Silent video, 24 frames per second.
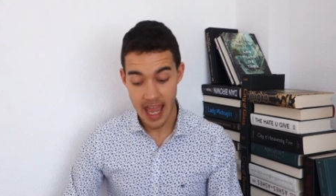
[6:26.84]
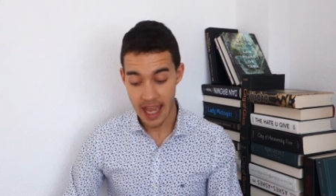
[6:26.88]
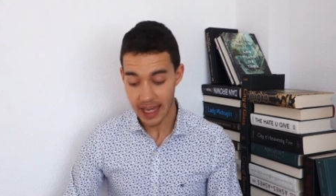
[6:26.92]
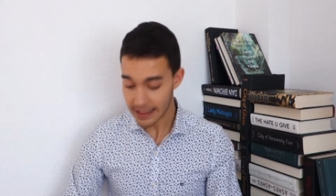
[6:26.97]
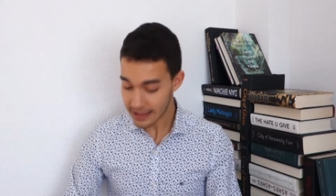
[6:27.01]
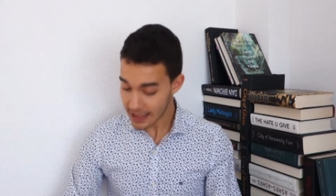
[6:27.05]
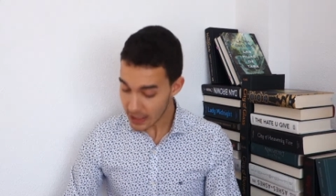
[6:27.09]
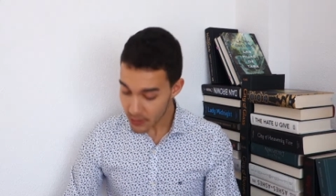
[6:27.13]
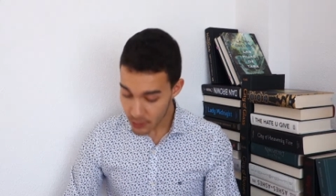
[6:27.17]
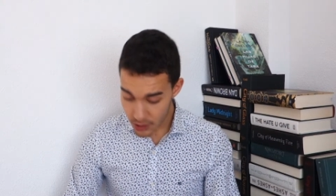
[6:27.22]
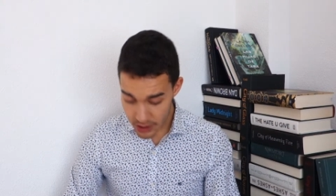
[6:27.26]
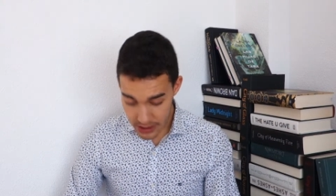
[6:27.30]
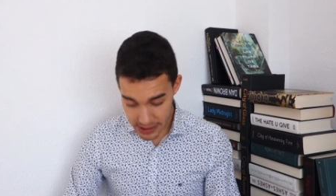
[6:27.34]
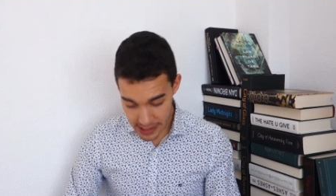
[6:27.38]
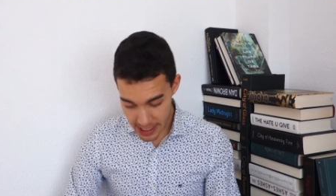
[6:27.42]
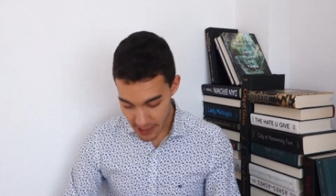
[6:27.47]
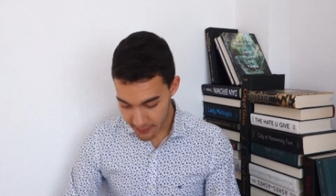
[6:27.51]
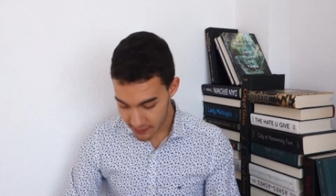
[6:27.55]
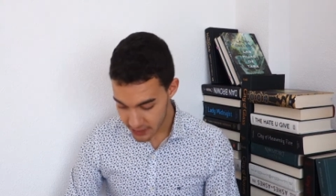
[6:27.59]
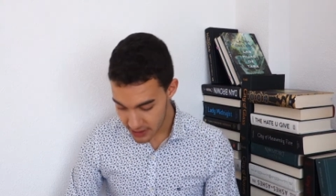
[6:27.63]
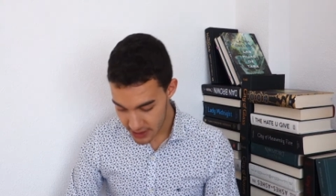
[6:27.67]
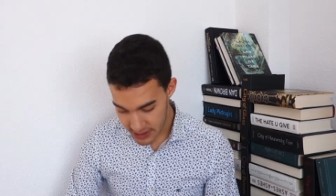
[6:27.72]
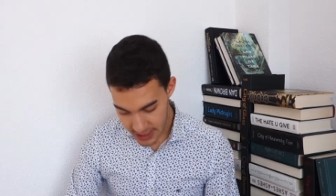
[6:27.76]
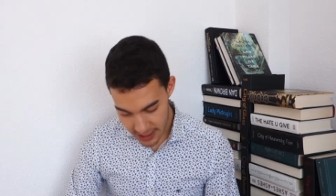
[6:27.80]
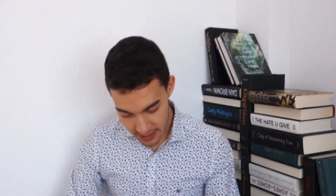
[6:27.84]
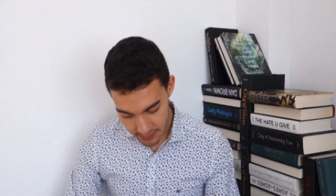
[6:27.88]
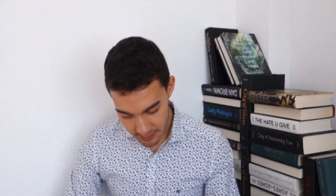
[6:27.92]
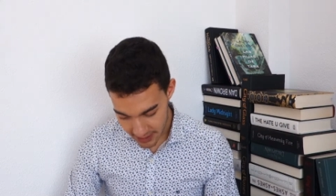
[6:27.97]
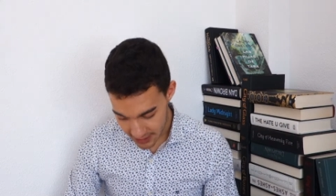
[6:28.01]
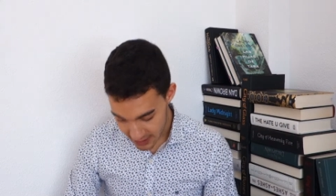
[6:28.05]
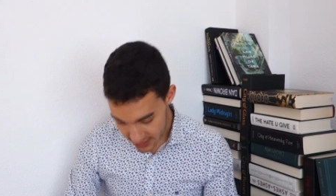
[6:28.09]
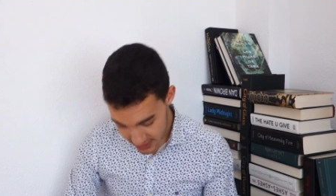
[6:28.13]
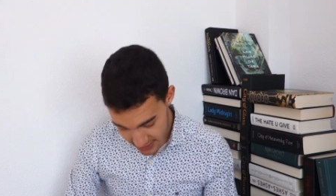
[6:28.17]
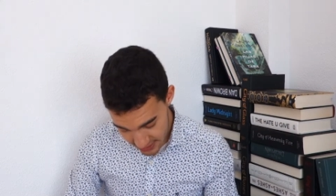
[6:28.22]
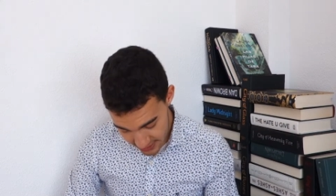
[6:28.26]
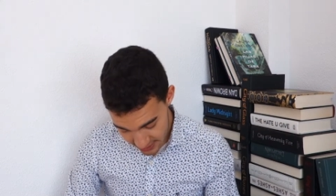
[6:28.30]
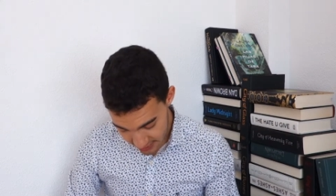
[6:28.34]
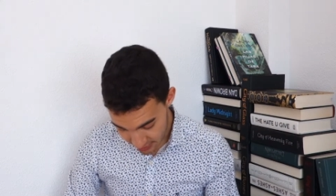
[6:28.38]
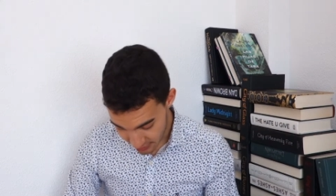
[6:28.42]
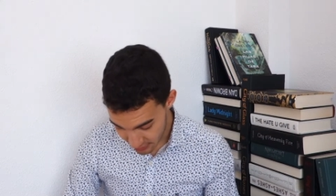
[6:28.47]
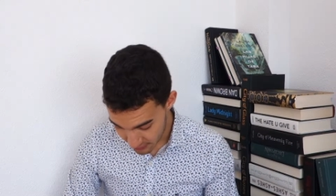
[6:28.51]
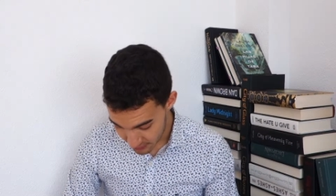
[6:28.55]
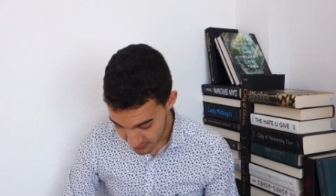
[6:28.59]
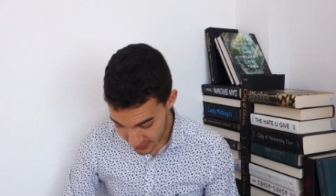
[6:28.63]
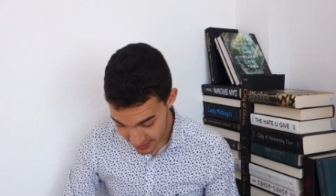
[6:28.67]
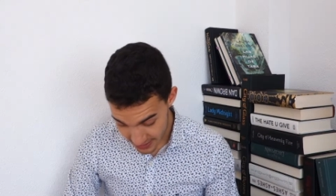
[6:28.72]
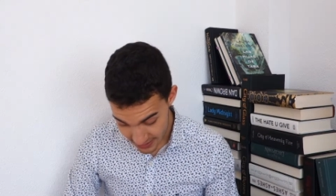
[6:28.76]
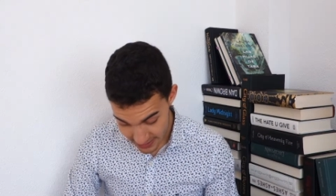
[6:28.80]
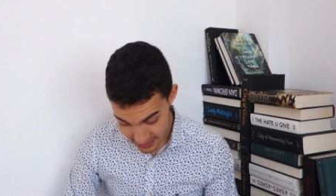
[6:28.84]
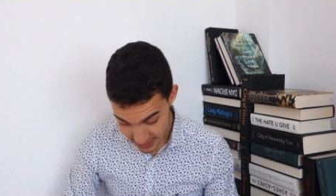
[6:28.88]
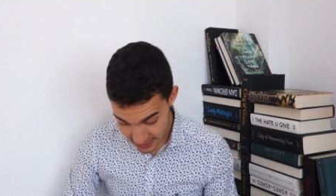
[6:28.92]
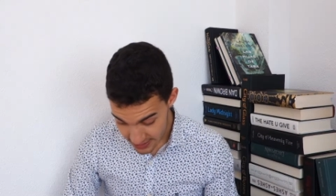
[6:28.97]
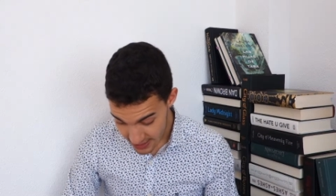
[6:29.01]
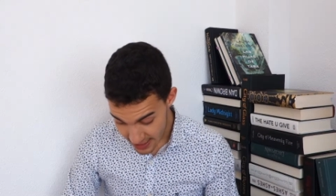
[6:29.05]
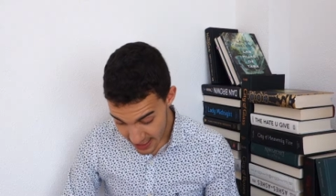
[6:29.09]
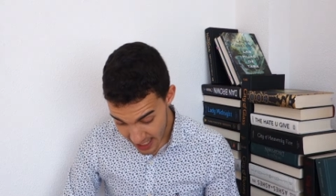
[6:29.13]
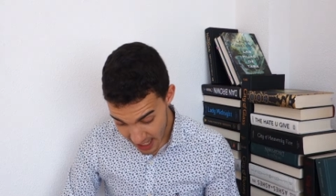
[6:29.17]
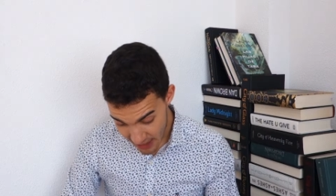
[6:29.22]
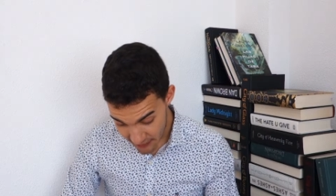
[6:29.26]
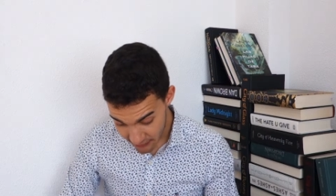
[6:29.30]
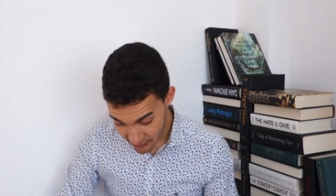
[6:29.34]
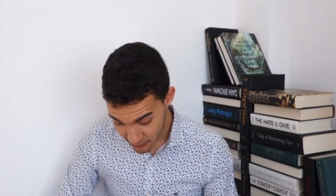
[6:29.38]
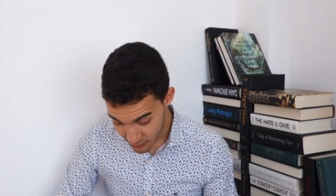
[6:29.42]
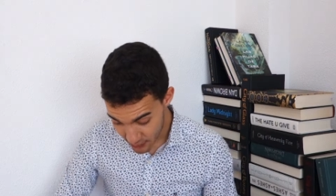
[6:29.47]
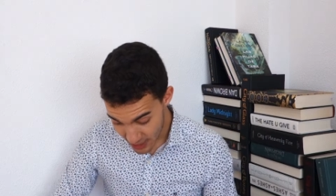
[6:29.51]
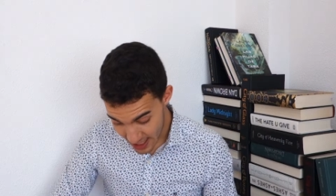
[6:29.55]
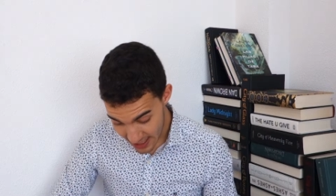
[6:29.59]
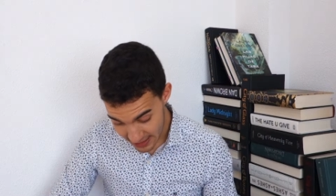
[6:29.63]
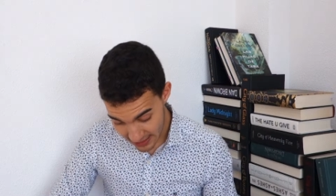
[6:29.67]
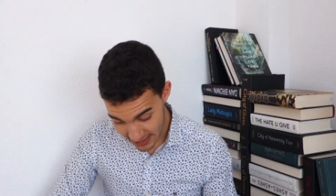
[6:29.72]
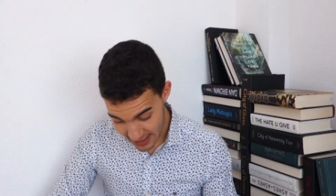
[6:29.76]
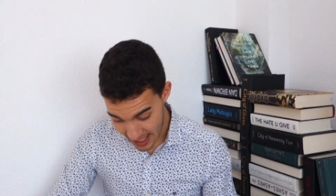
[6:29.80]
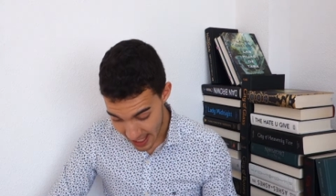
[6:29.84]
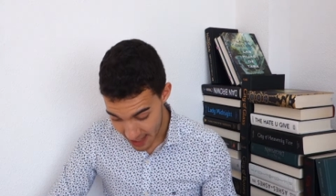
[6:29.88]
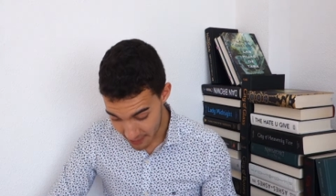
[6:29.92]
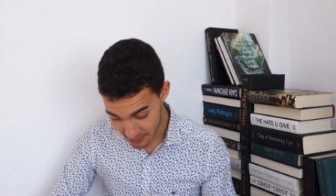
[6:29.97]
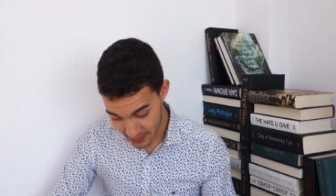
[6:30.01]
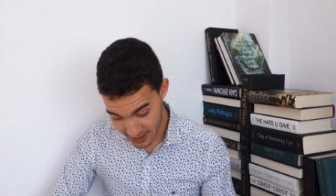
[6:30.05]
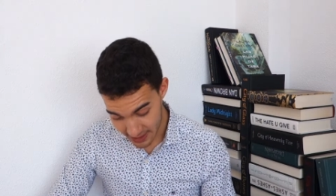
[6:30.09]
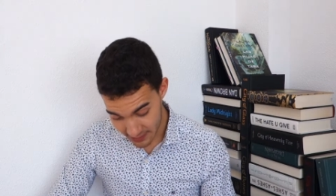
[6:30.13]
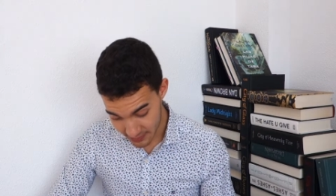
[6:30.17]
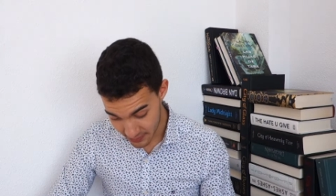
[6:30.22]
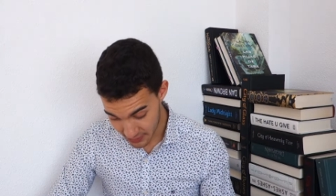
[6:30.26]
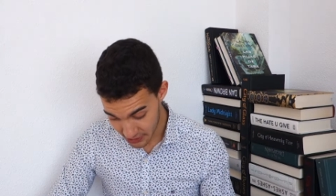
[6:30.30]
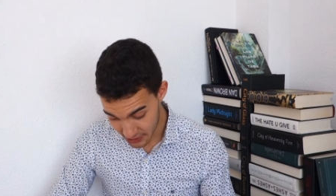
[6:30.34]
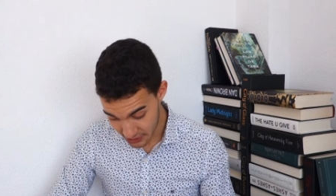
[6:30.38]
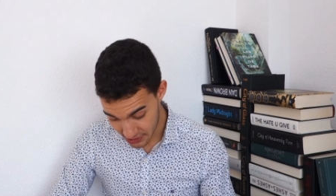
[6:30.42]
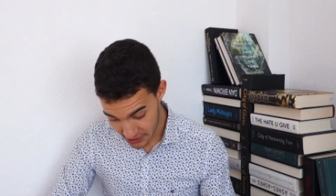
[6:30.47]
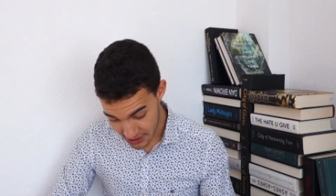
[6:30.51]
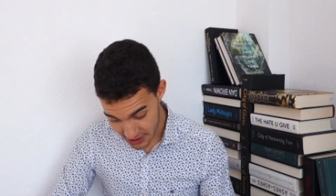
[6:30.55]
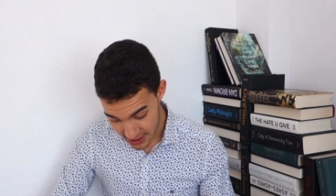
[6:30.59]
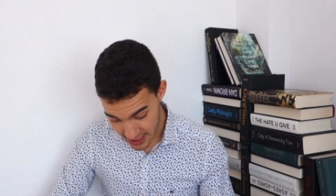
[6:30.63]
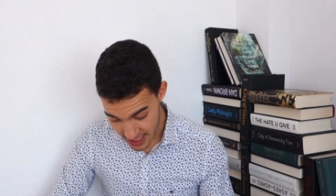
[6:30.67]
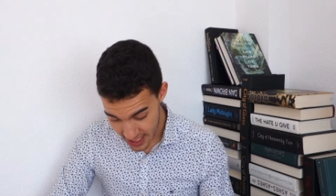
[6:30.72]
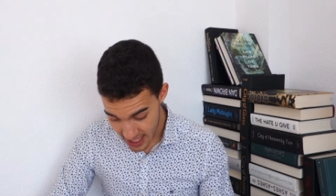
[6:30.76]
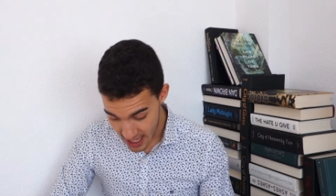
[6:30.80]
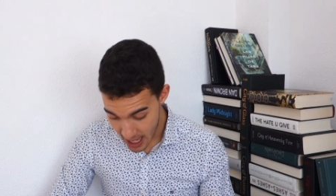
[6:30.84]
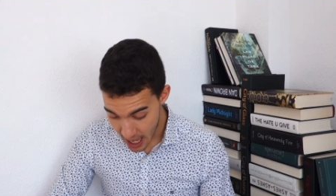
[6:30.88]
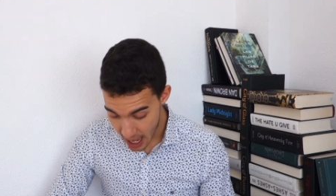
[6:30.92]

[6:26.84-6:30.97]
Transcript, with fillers: And I really have to check my list here because since I haven't read that many books,